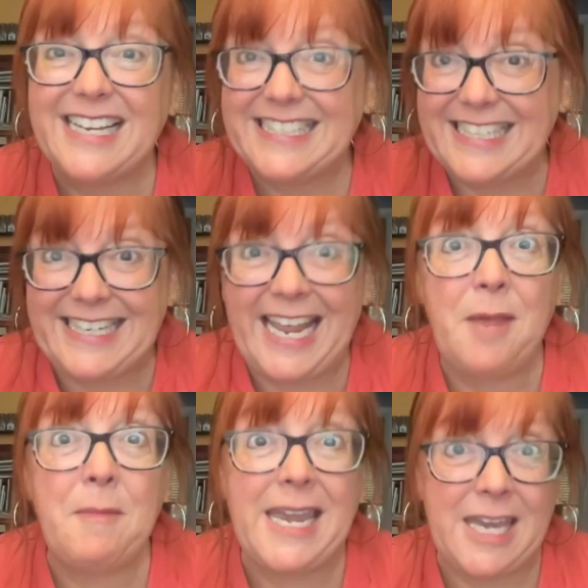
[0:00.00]
to
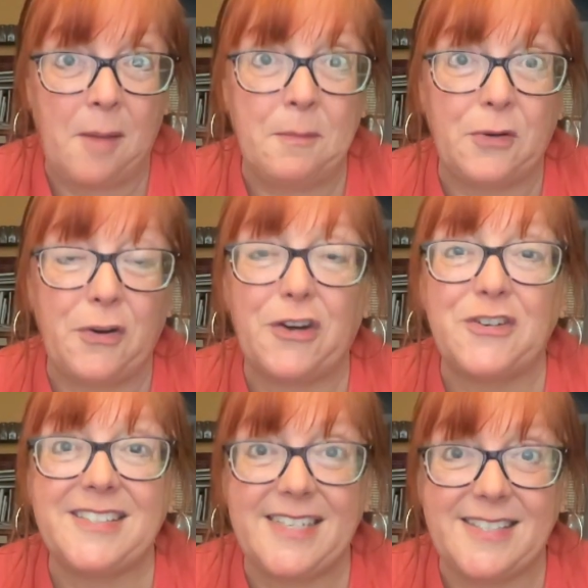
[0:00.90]
name and number their
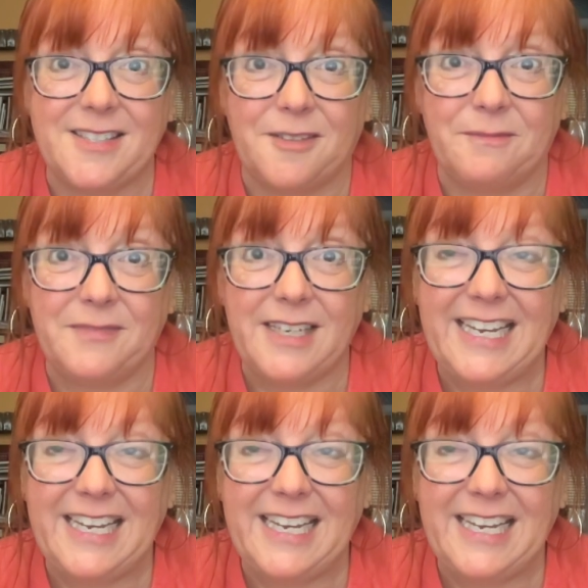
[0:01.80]
system.